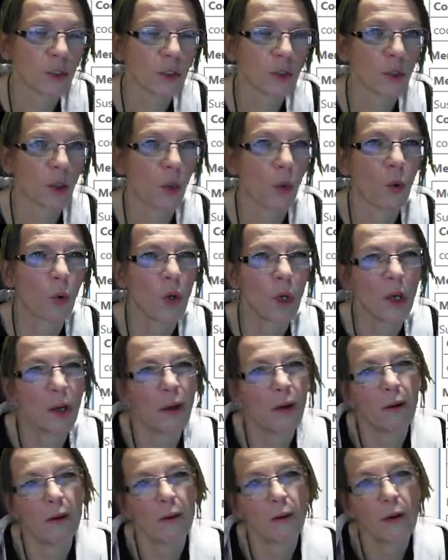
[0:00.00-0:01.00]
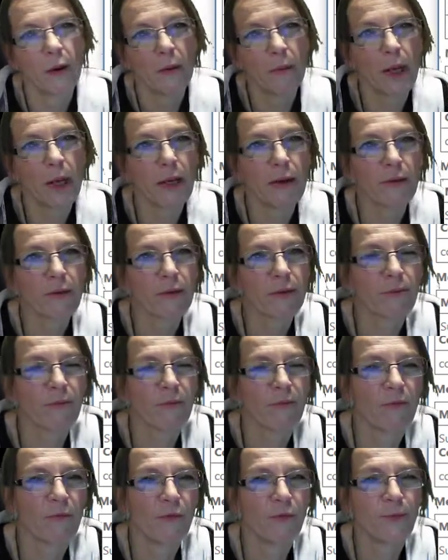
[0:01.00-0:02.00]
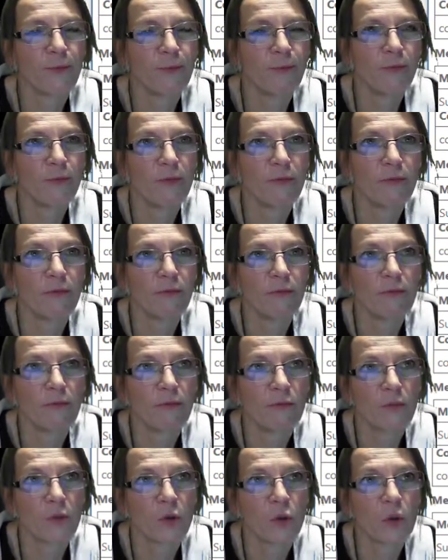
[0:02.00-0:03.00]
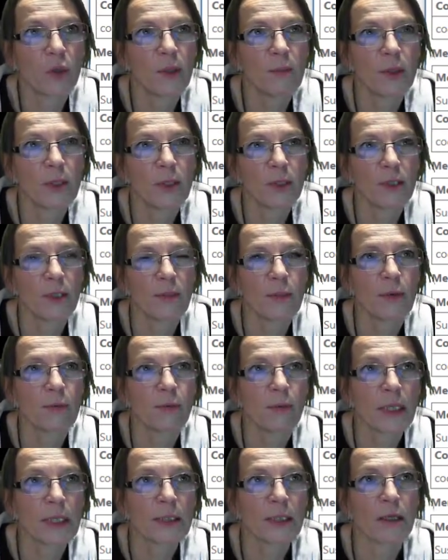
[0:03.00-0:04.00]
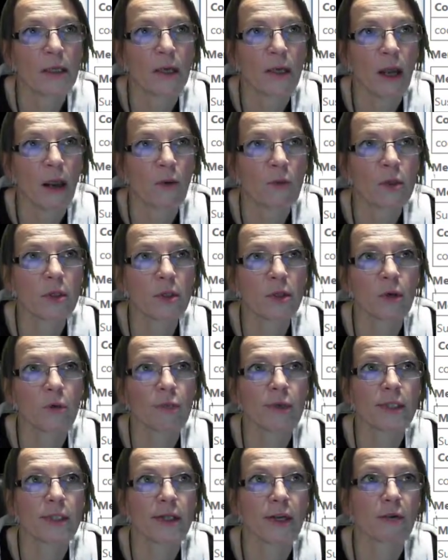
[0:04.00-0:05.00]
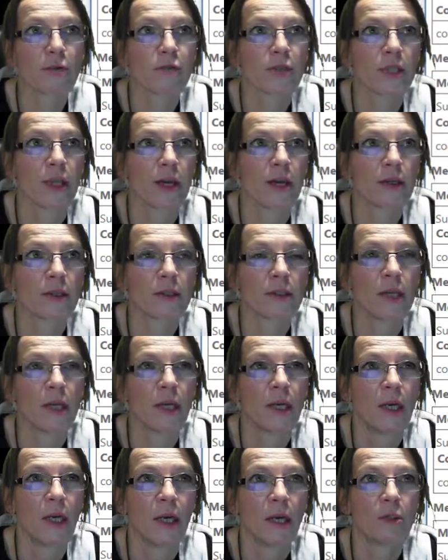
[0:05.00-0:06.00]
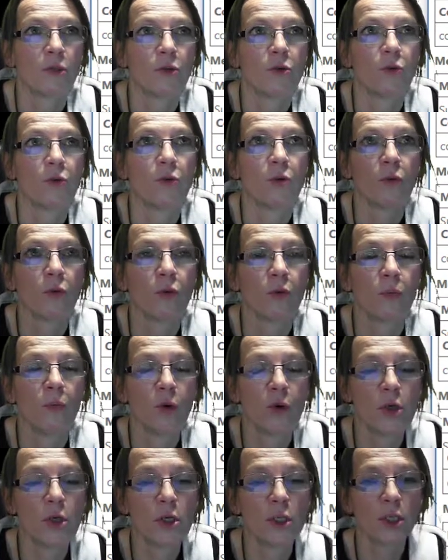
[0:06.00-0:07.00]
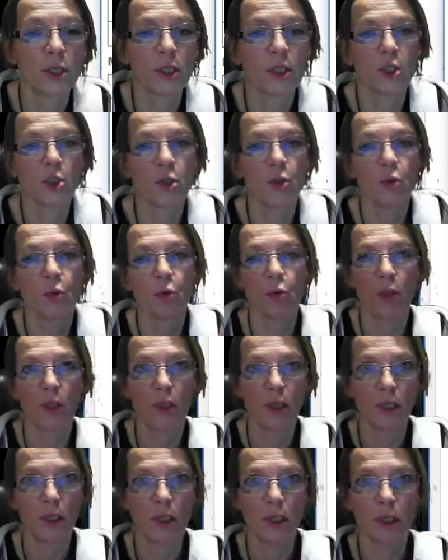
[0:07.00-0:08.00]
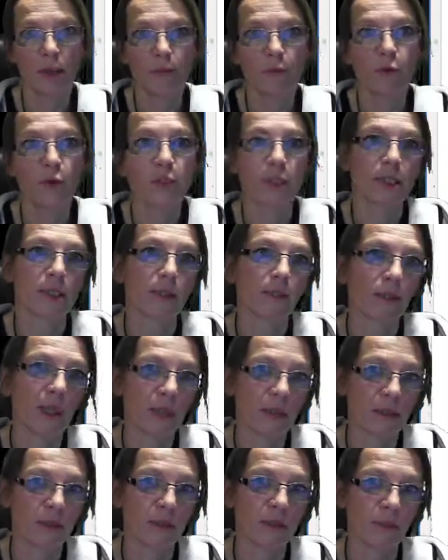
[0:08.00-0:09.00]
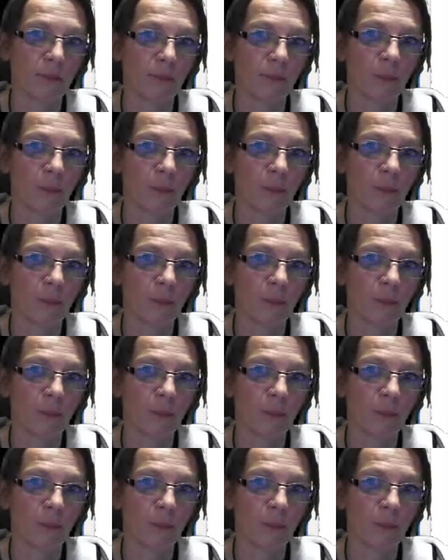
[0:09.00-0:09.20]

So, well, to keep it simple, basically I would always kind of start to merge into what's the master.